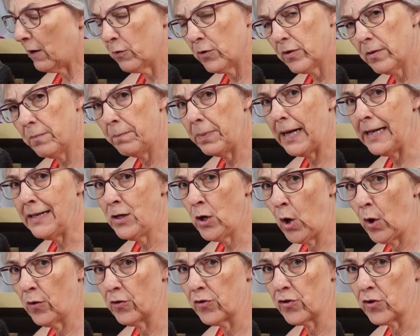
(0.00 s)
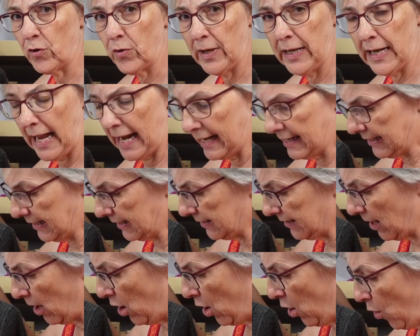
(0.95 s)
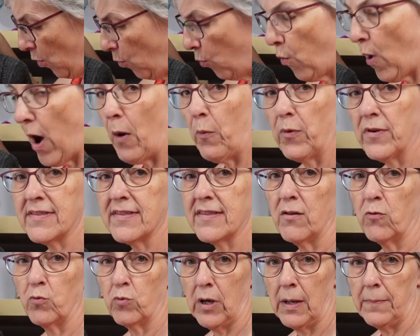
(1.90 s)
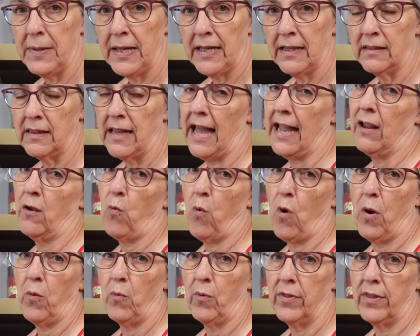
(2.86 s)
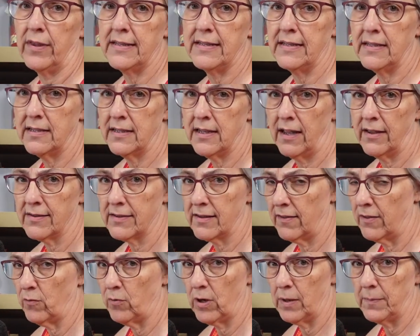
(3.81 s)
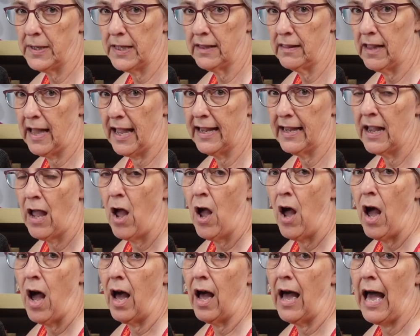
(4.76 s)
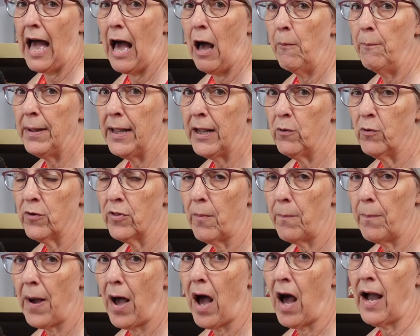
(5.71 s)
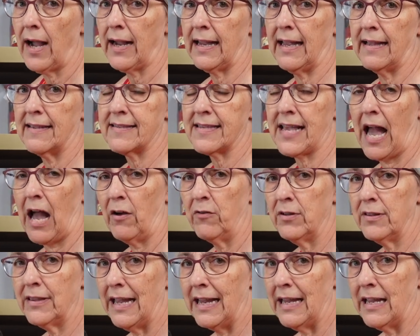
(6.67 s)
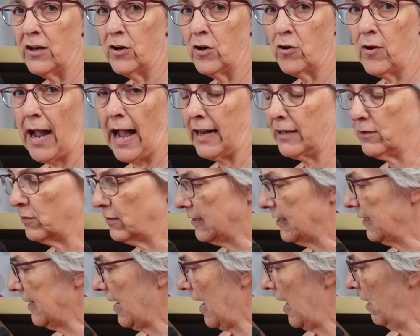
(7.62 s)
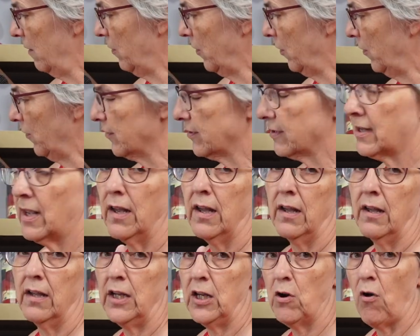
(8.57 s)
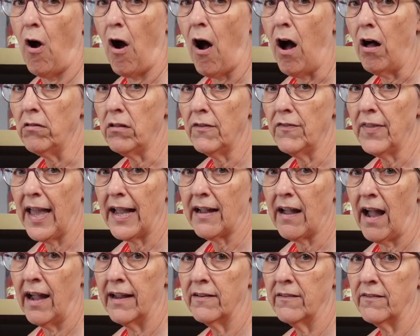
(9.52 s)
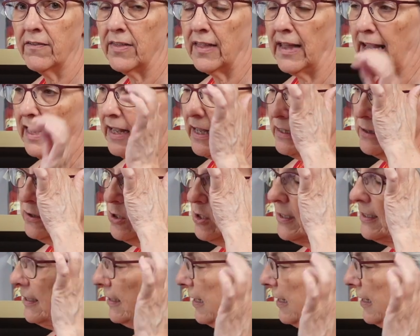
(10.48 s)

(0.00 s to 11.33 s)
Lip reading: were the buttonholes created? What was the ribbing like? What were the details of the ribbing like? How big were the pockets? How did they interact with the cables? You know, all of that kind of thing. I looked